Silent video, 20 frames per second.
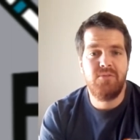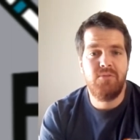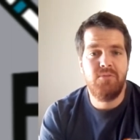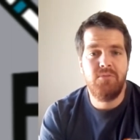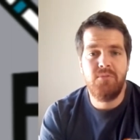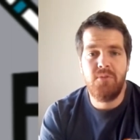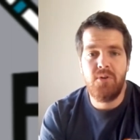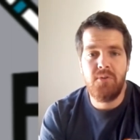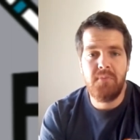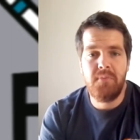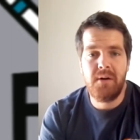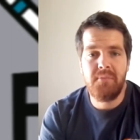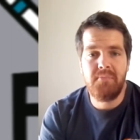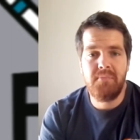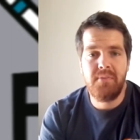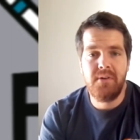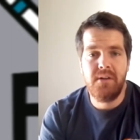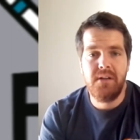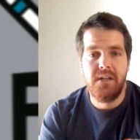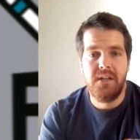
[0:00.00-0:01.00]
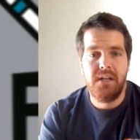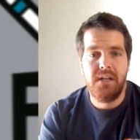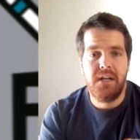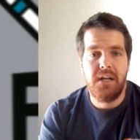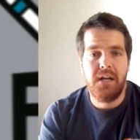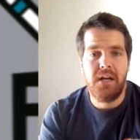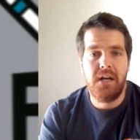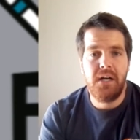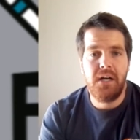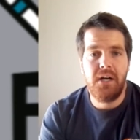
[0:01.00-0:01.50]
warm-up
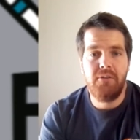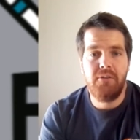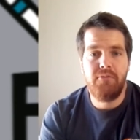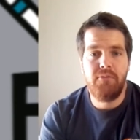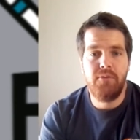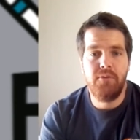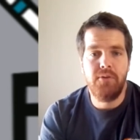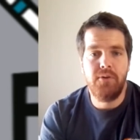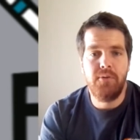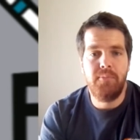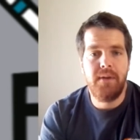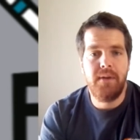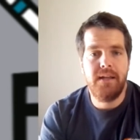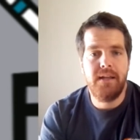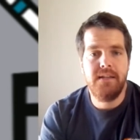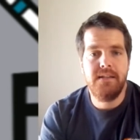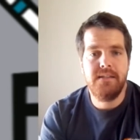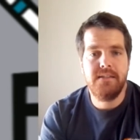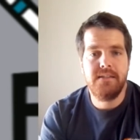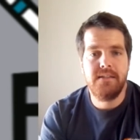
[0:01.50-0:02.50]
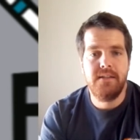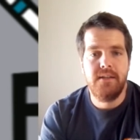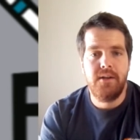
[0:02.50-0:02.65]
for your players.